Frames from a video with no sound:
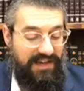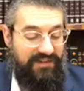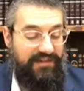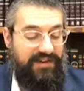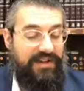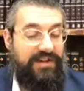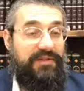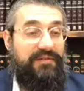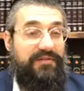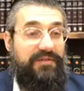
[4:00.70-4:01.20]

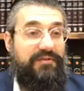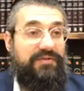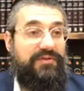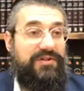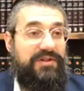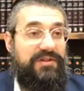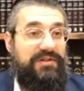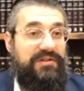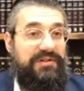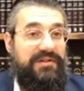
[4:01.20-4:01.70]
even in the
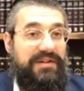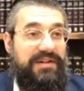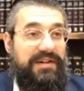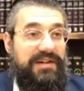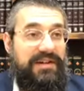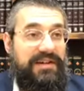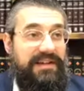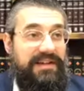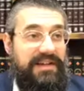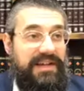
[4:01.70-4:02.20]
future,
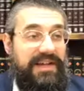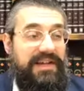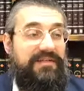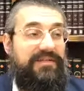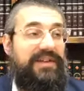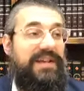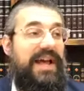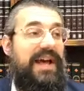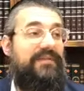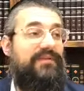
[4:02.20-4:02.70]

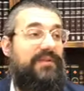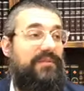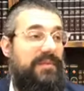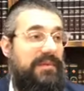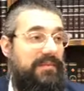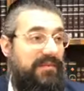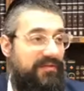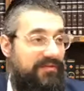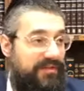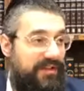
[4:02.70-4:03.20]
even after
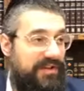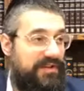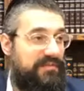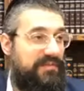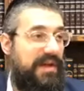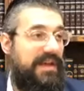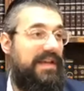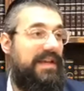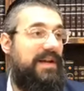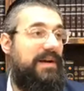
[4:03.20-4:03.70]
people finish
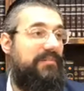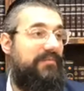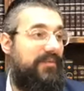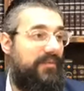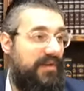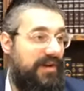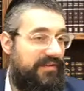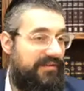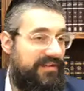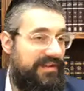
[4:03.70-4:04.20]
making up
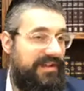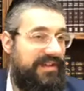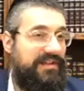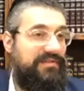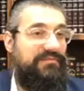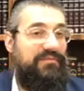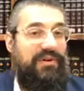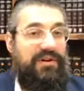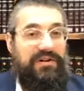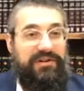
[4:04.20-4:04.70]
for whatever they
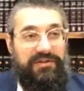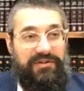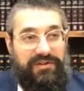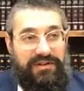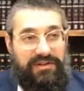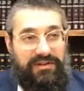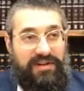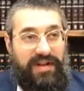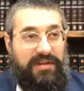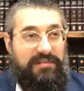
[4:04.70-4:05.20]
did wrong
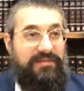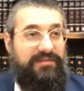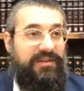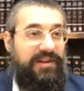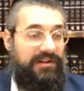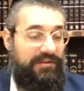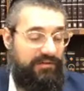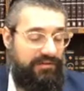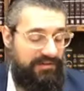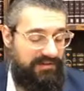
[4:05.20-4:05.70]
during the time of
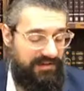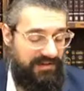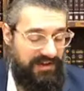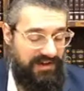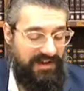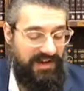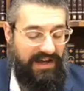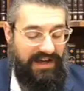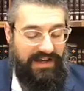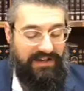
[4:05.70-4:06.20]
Galut,
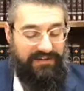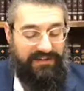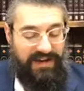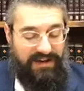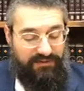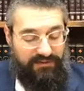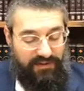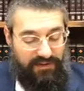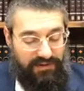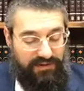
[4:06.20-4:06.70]
and even
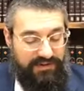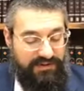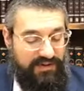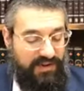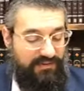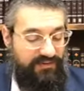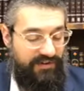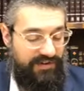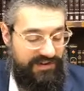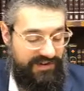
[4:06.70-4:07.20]
after all those
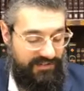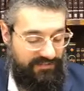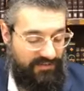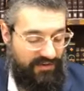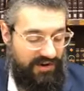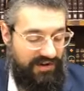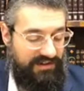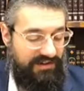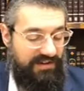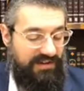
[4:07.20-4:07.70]
offerings are
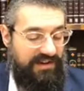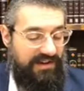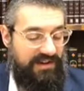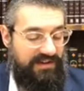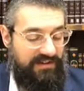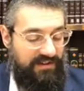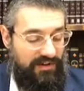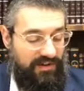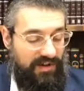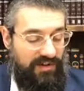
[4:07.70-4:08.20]
brought,
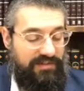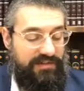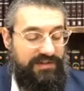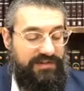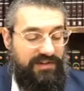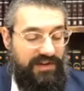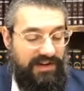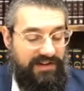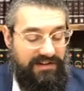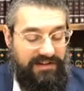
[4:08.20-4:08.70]
the
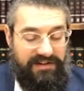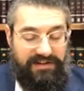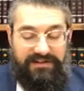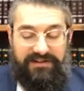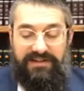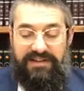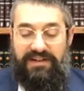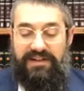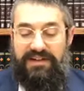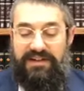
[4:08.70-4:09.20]
Korban
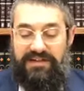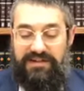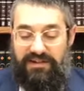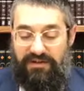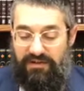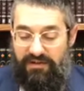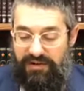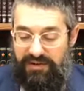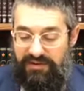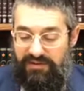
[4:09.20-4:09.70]
Toida is
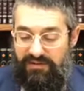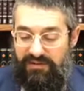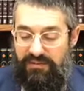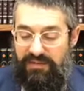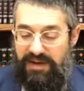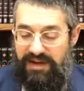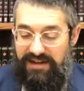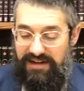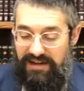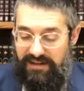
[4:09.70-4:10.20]
still going to
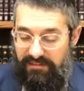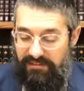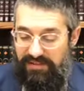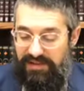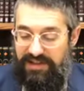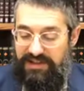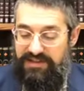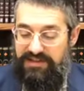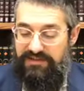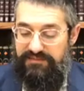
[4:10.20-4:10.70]
remain in
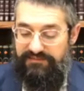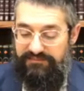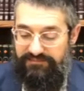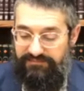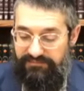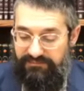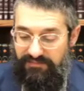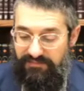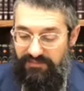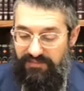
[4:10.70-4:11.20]
place.
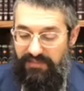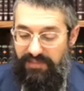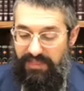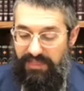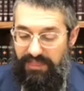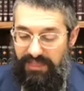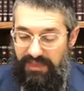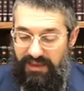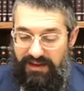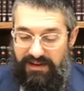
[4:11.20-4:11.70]

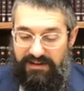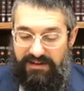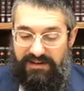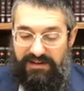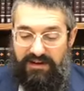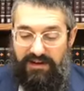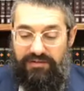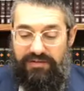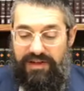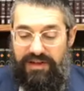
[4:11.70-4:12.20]

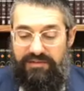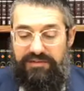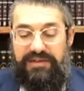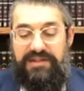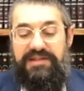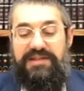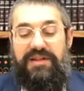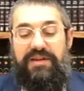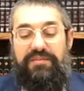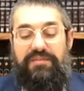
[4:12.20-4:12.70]
Okay, with
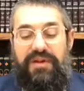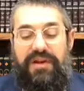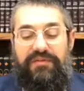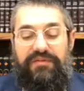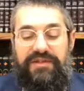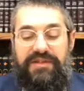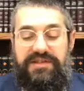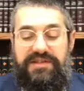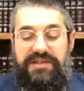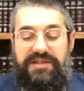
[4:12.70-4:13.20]
this little
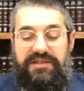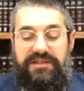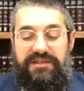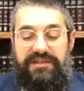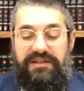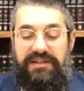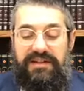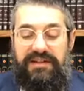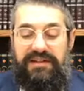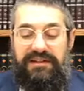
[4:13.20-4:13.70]
preface,
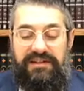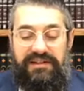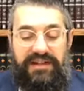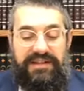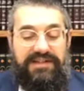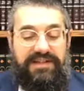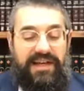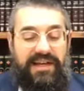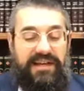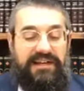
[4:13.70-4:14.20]

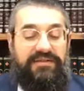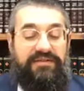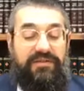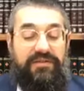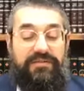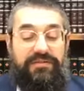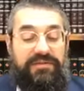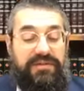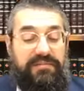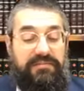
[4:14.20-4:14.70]
let's get
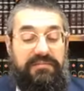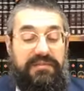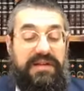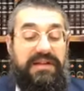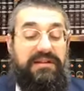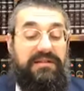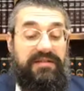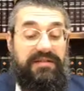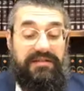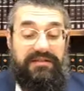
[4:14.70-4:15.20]
into the
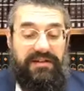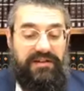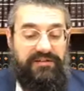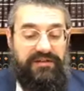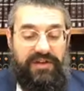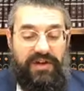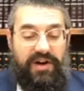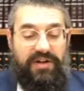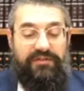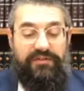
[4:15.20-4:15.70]
meat of
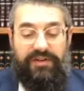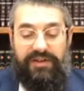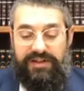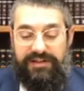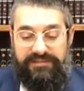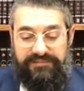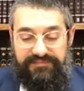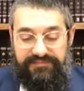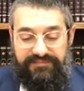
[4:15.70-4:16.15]
the offering.